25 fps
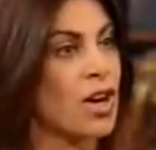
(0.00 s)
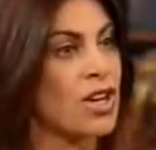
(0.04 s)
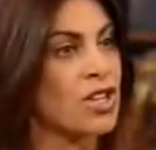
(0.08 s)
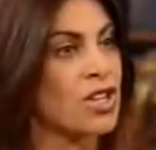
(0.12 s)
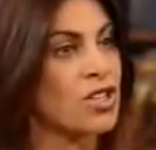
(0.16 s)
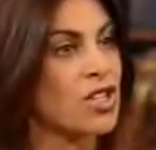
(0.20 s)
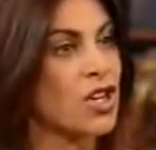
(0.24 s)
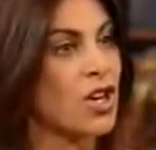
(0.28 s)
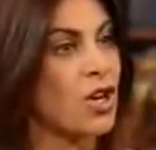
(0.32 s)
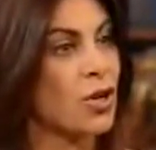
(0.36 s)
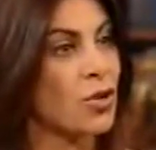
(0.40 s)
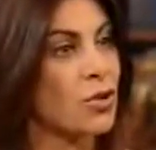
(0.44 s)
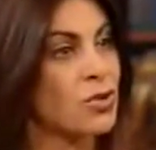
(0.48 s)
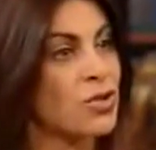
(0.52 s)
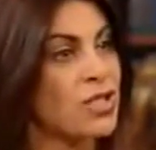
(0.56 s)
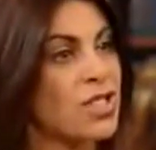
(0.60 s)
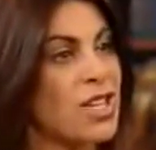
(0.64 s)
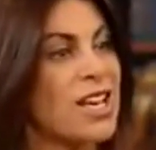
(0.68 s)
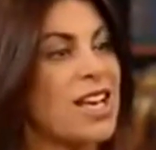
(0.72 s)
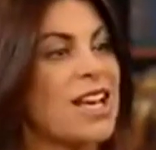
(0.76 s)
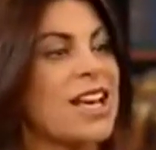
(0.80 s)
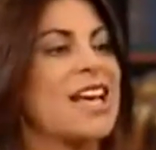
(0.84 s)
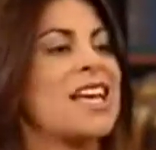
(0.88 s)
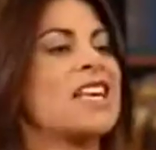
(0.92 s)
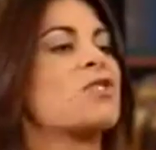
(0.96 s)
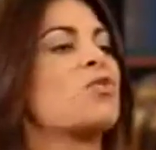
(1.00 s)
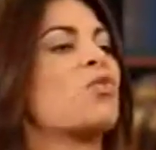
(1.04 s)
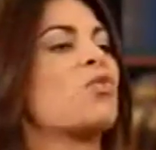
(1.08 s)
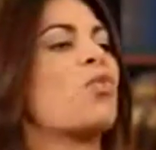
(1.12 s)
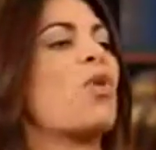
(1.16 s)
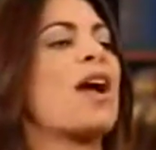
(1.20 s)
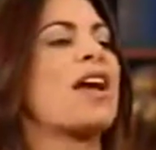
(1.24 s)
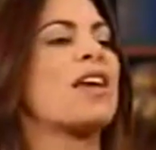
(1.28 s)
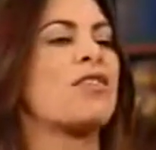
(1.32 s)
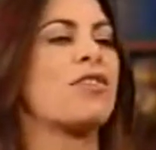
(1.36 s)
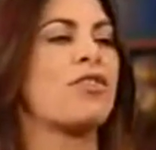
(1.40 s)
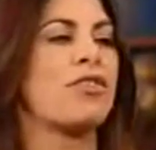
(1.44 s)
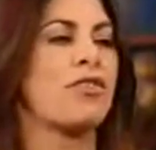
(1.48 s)
ratios is
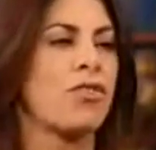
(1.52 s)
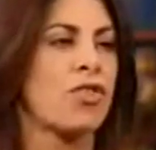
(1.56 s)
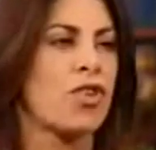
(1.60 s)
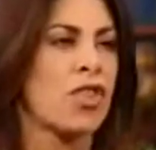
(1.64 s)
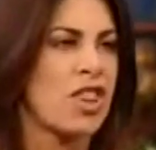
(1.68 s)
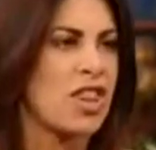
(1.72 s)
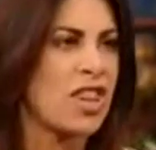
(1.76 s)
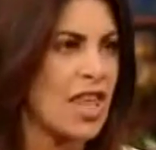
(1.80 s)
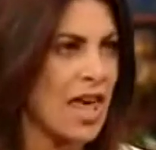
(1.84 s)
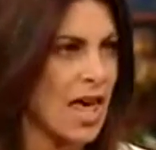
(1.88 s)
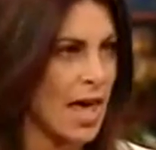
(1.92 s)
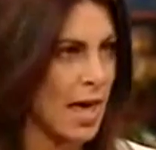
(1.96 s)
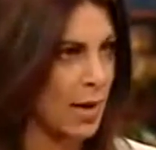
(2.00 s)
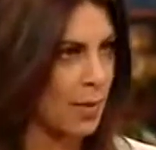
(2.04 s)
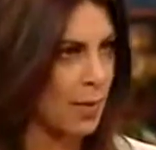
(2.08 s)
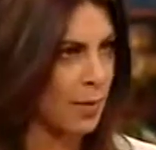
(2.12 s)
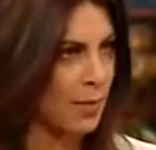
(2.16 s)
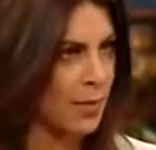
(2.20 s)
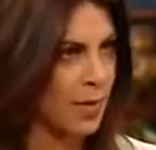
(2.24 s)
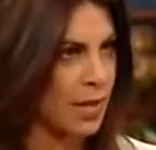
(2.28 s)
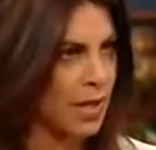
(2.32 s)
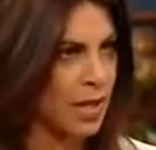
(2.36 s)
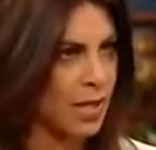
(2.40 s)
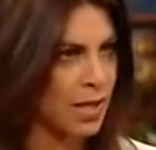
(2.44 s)
right for them.